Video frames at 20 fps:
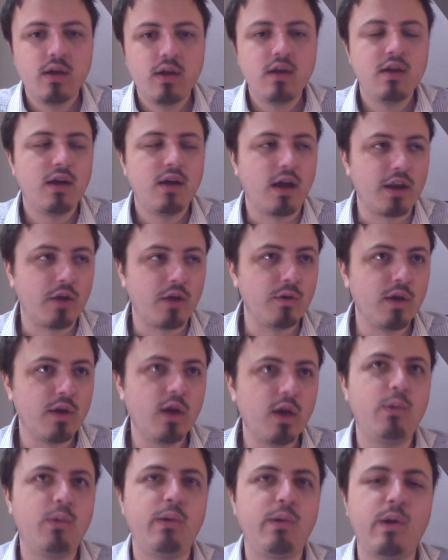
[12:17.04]
I don't
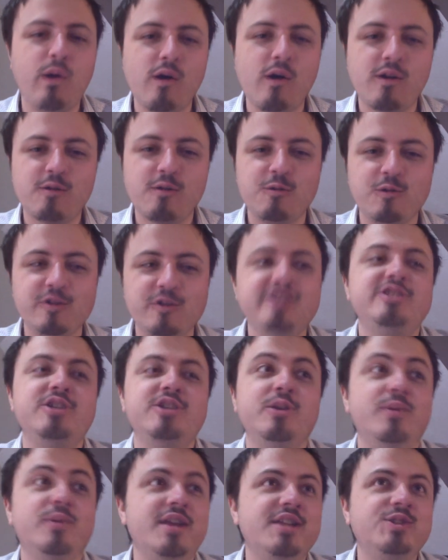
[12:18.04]
know what all these
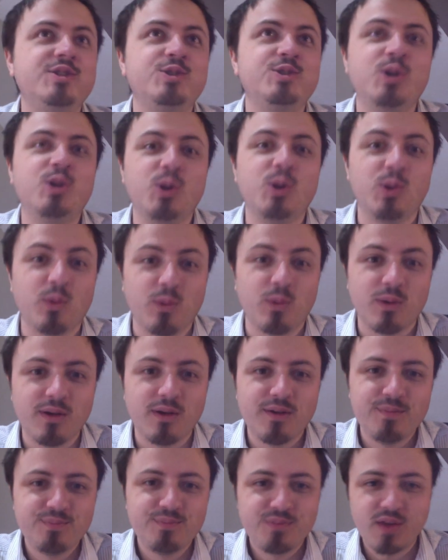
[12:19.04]
units do.
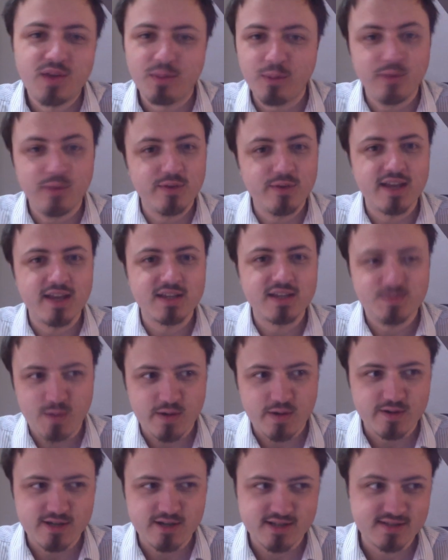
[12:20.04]
I'm not very
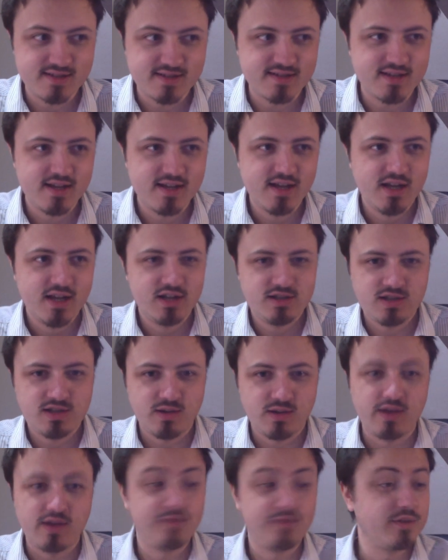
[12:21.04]
experienced.
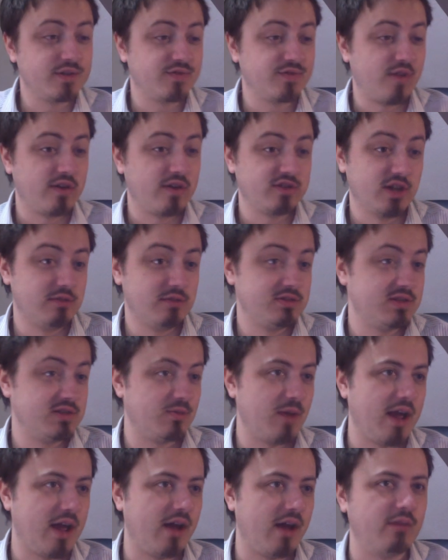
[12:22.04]
So as far as I was
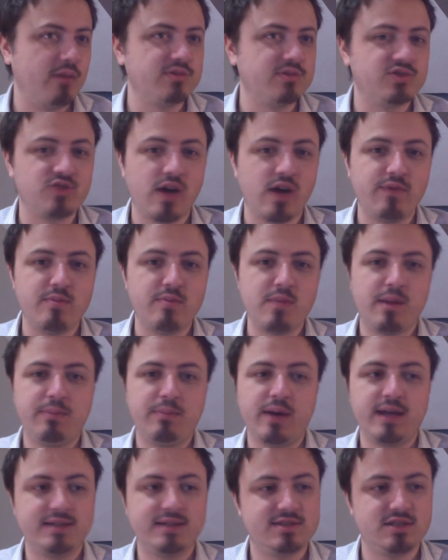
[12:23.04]
aware, I was driving my
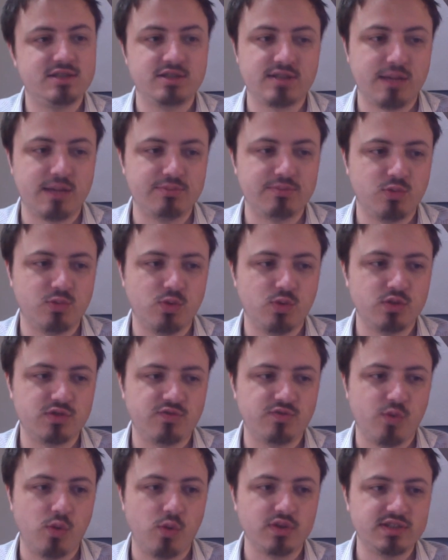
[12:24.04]
bikes just up towards
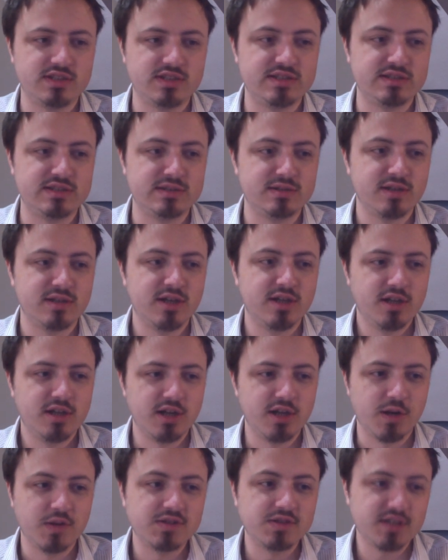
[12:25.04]
forces, and, you
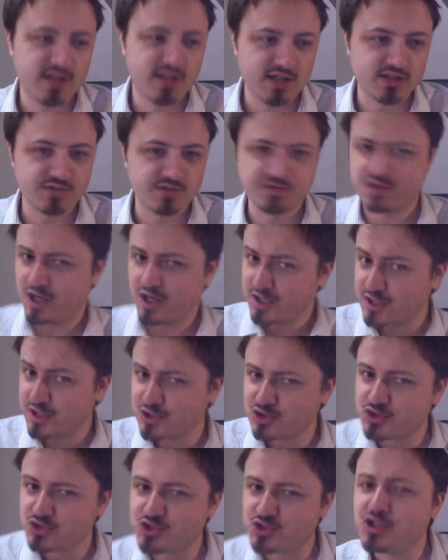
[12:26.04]
know, it's a case of suck it
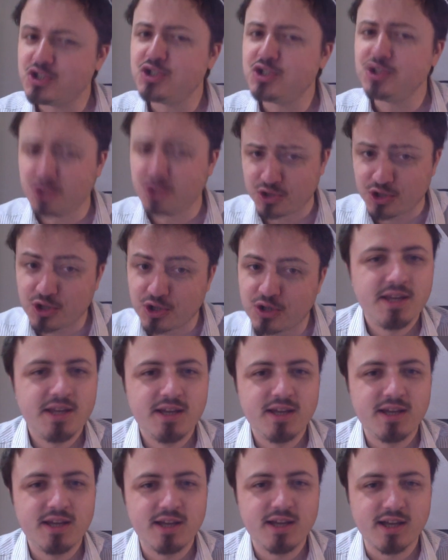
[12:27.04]
and see.
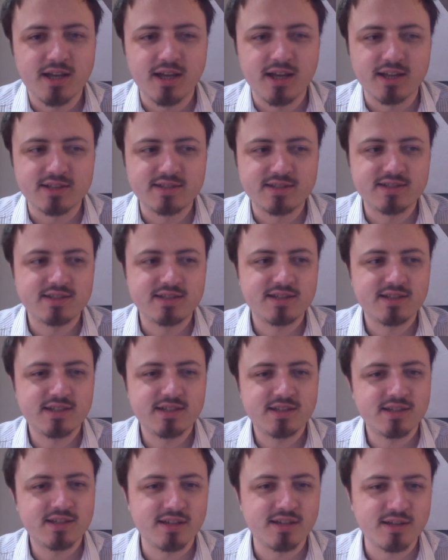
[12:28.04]
Yes,
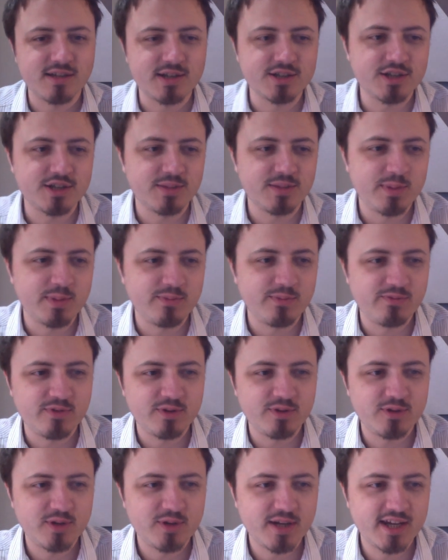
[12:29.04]
jump
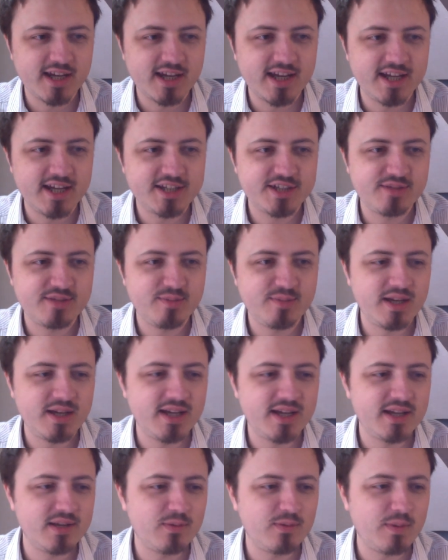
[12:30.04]
infantry engaged
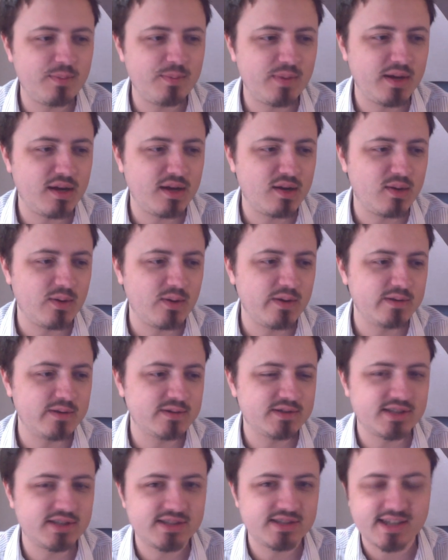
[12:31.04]
me, and the whipping
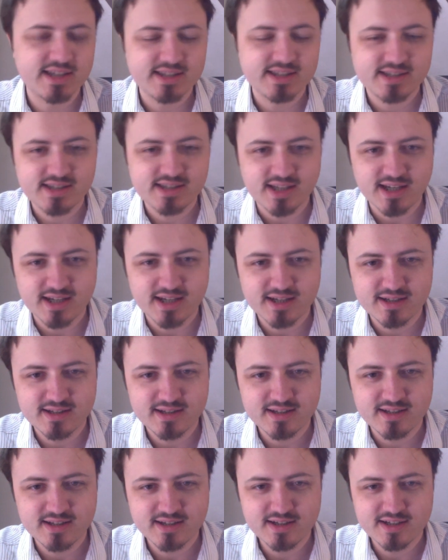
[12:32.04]
coils did their thing,
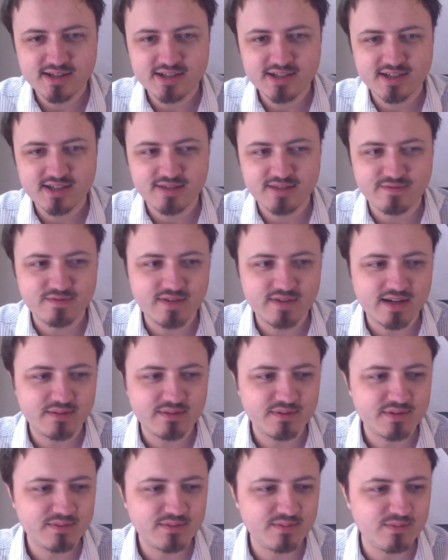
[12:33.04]
and the initiative
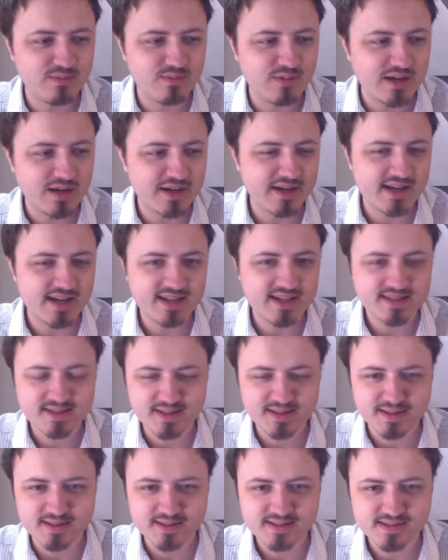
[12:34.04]
down to 1
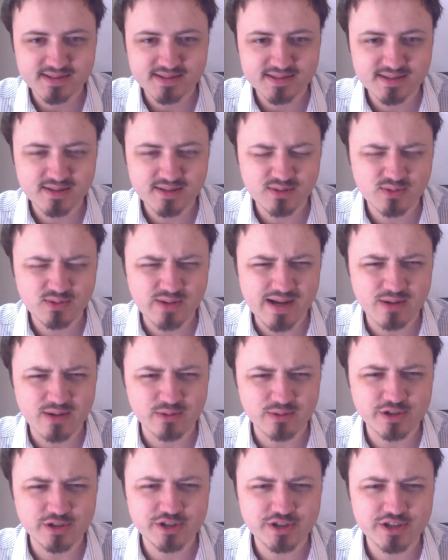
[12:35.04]
nastiness, and oh,
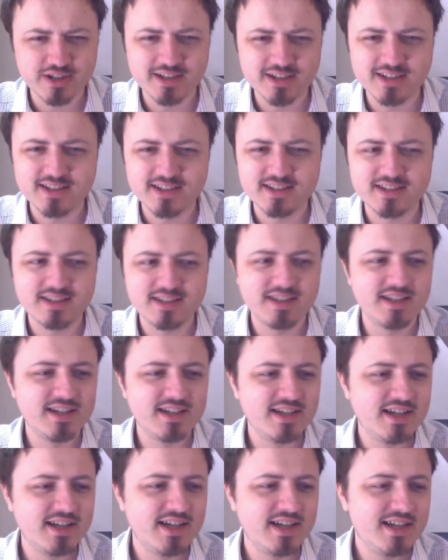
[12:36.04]
ouchie.
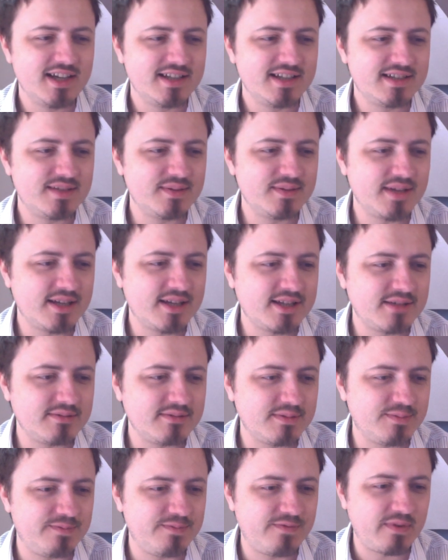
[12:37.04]
So yeah, that
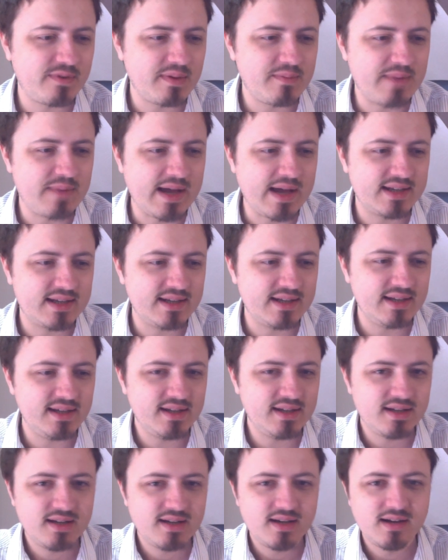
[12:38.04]
was very
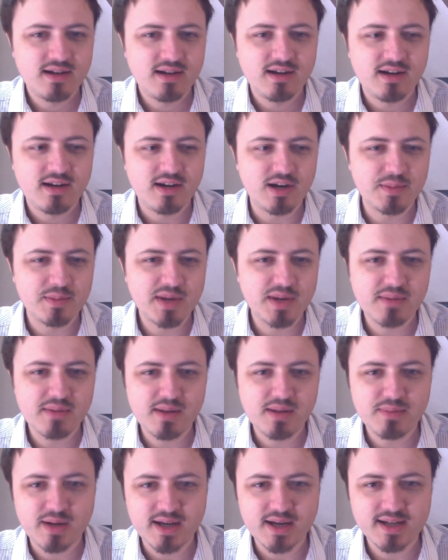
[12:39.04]
badly harming
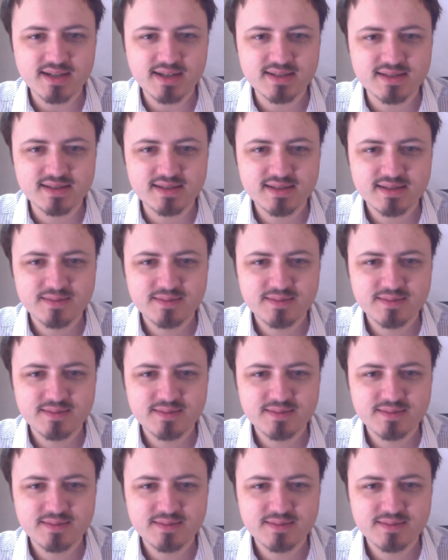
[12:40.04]
my bikes.